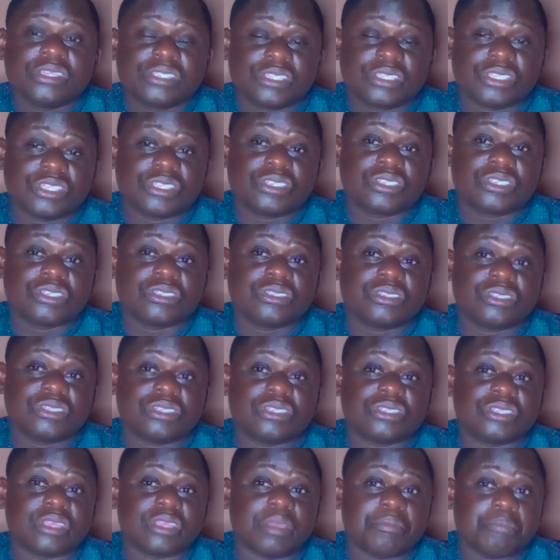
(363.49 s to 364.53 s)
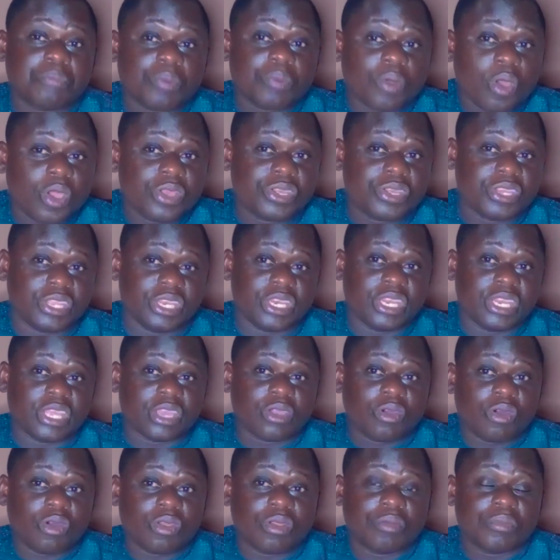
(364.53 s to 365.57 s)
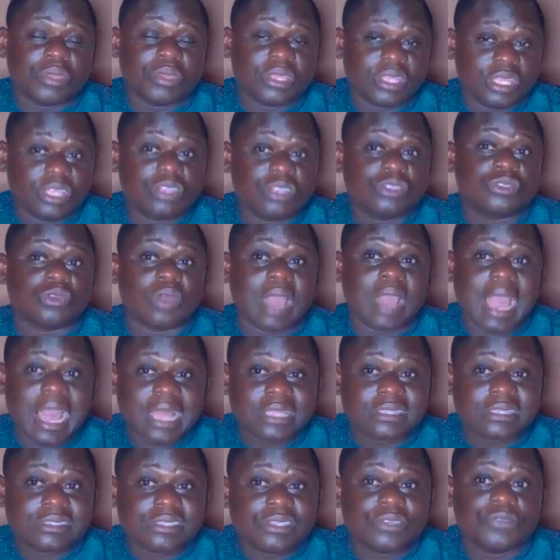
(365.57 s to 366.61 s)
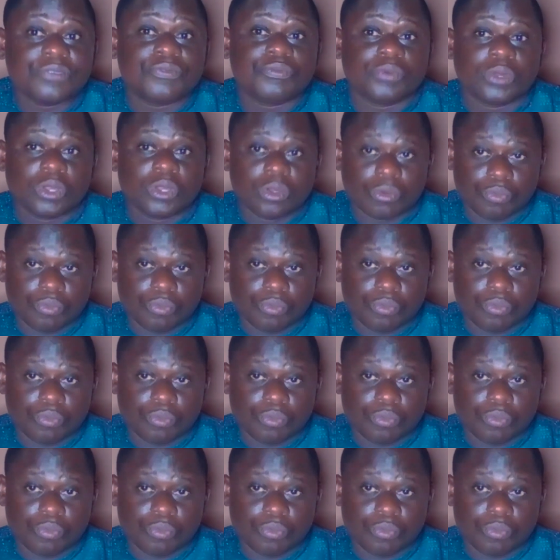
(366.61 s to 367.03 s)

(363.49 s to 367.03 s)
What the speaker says: citizen is employed in the economy into active